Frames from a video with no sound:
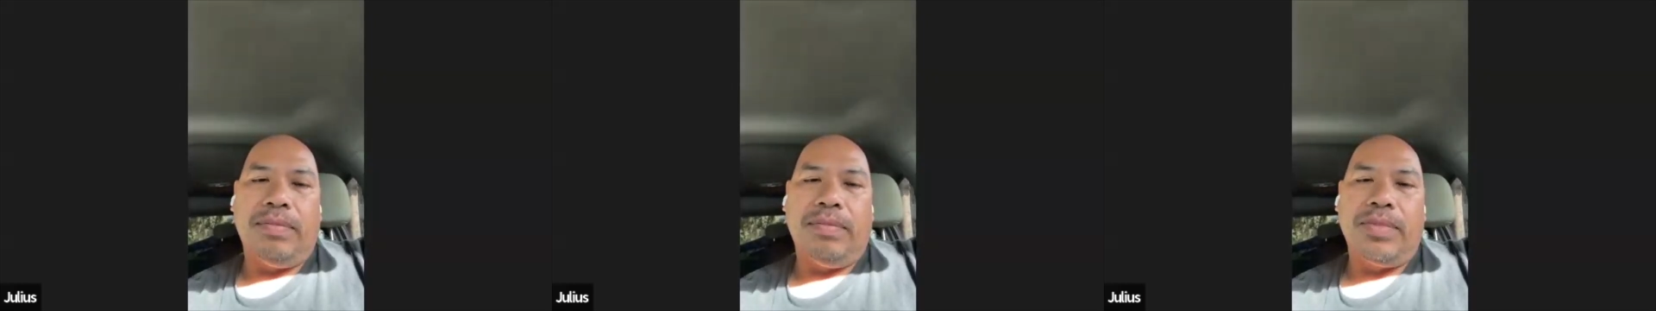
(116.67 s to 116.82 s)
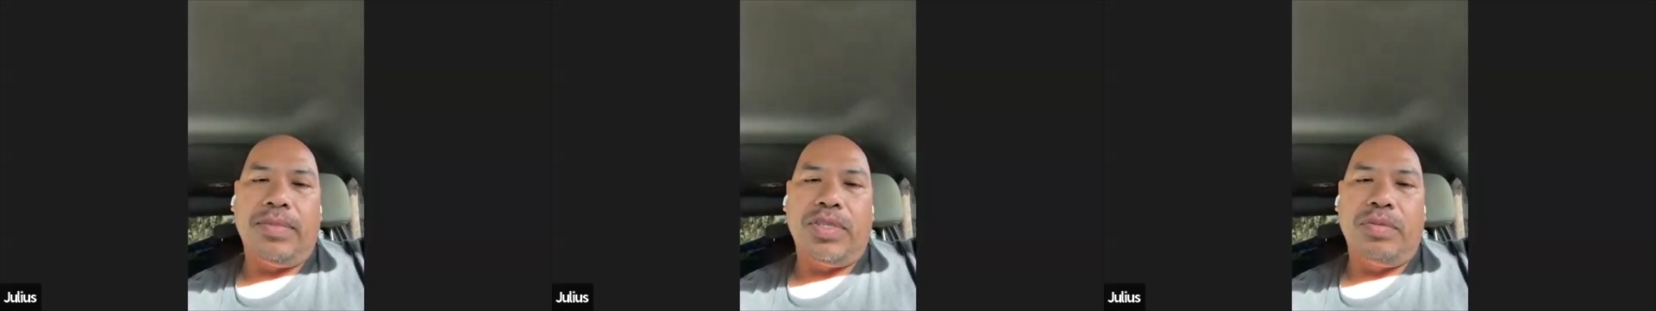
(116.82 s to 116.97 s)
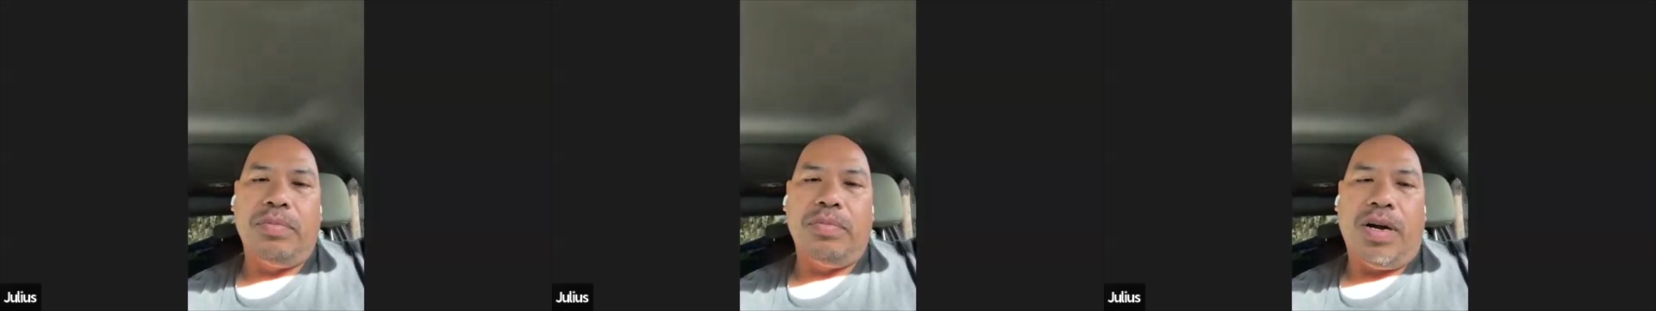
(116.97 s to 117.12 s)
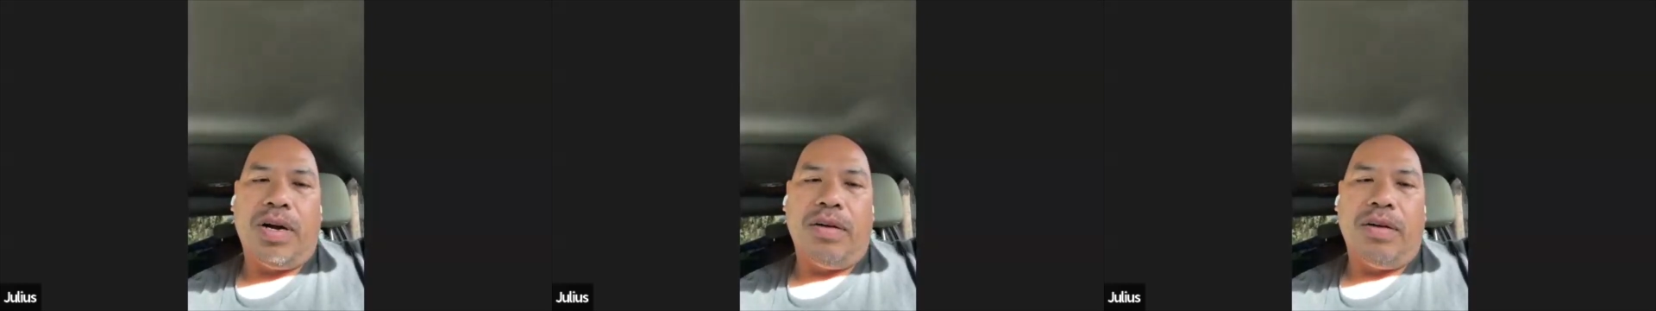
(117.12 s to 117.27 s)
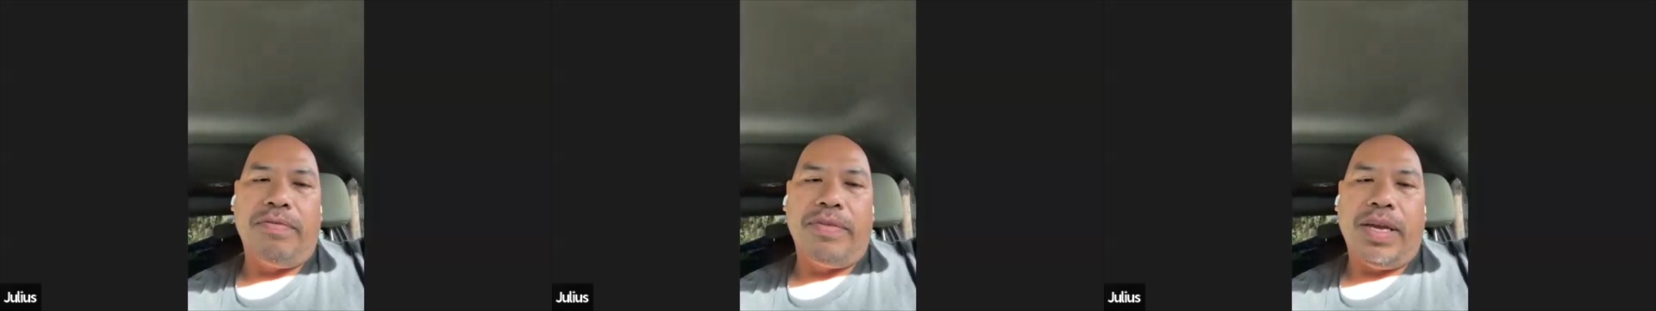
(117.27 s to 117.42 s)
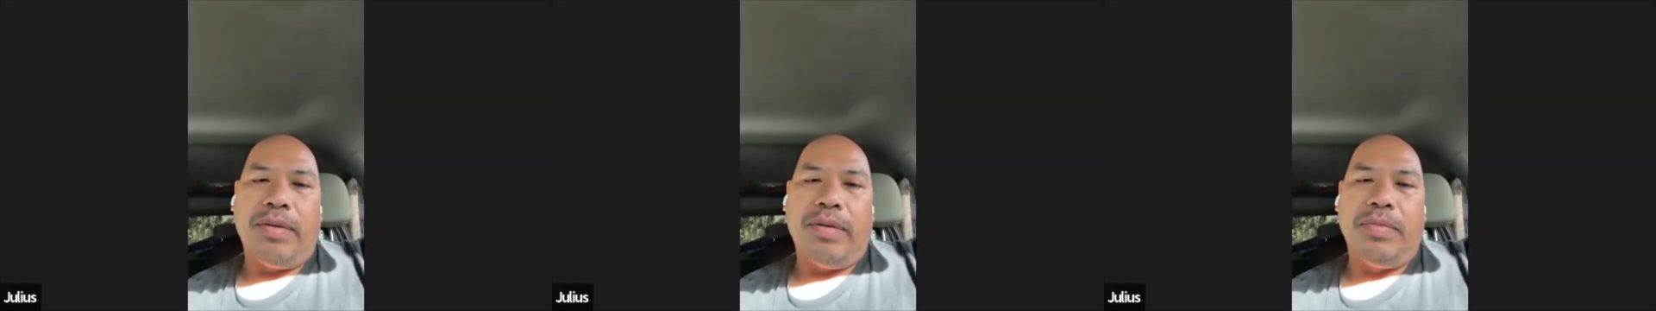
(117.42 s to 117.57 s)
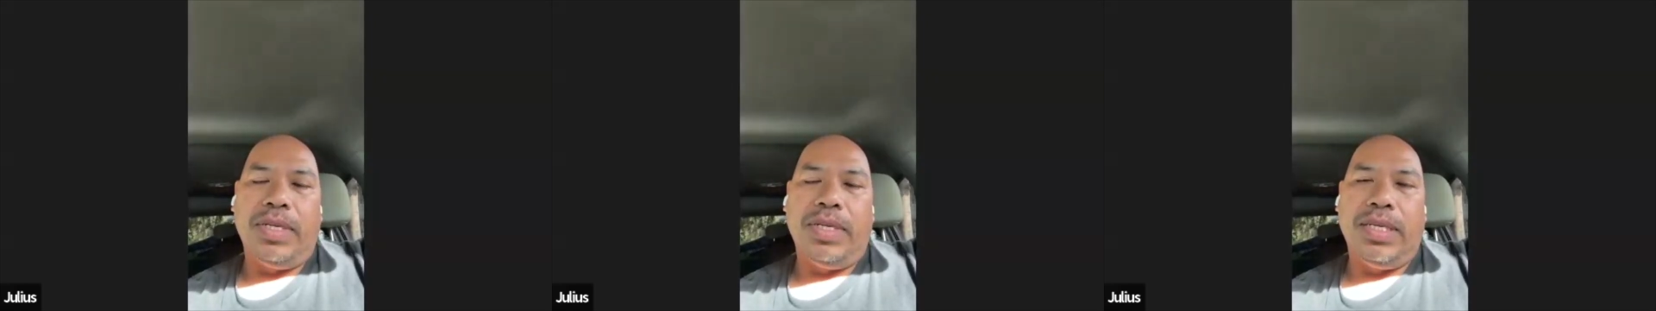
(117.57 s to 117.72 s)
small
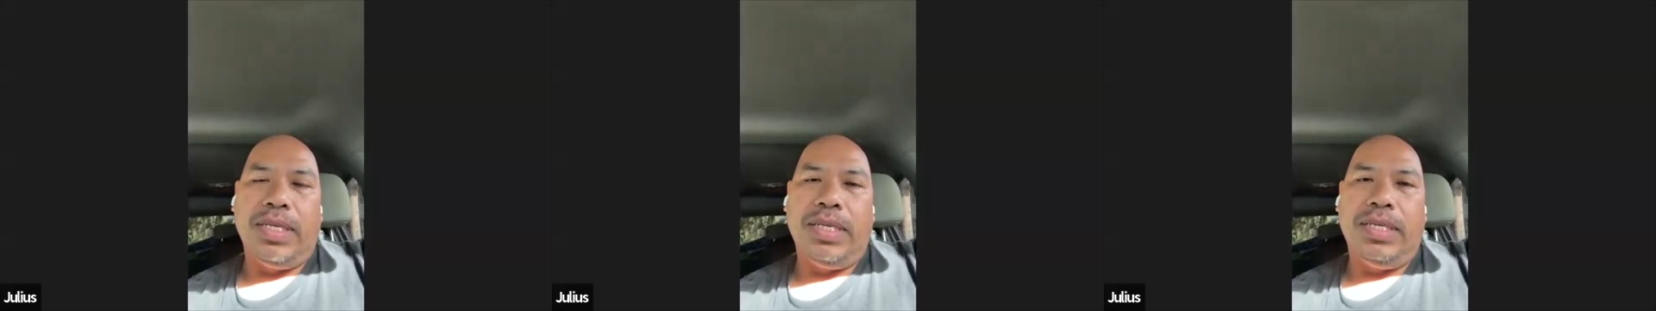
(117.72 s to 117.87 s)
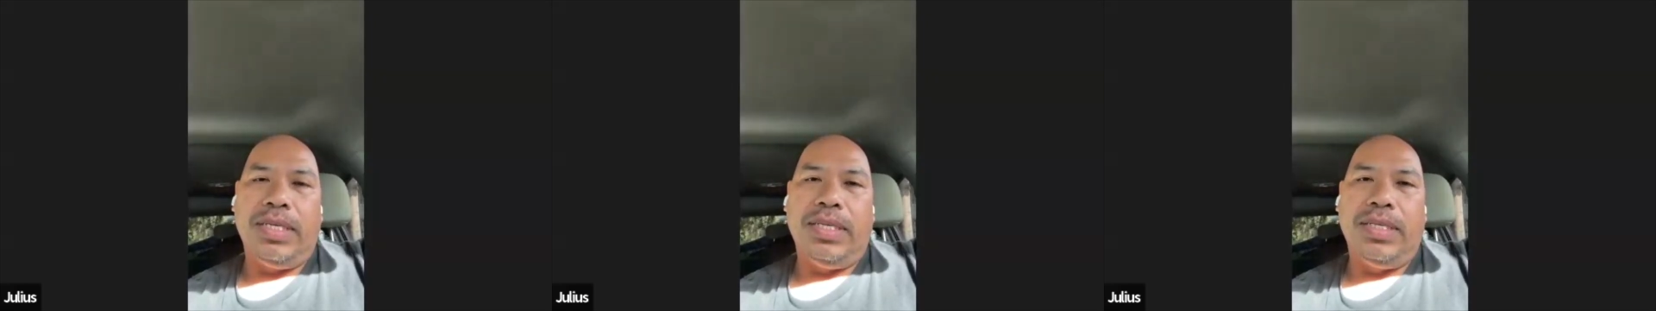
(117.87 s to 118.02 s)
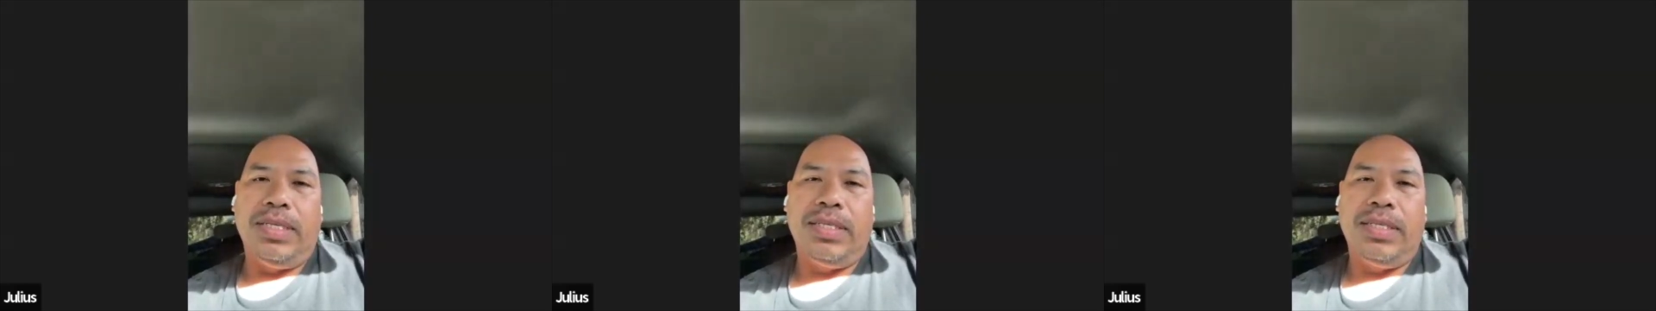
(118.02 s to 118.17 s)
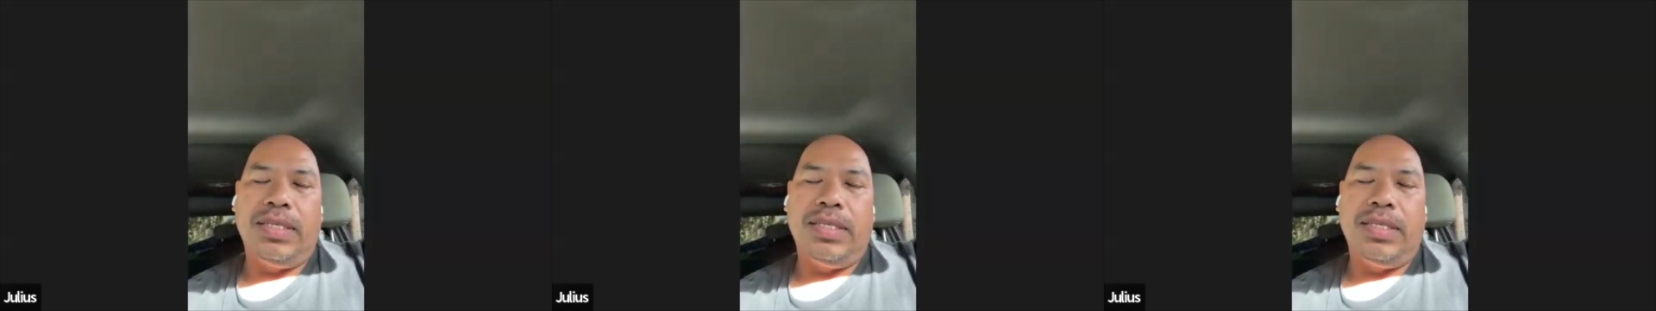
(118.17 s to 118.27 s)
family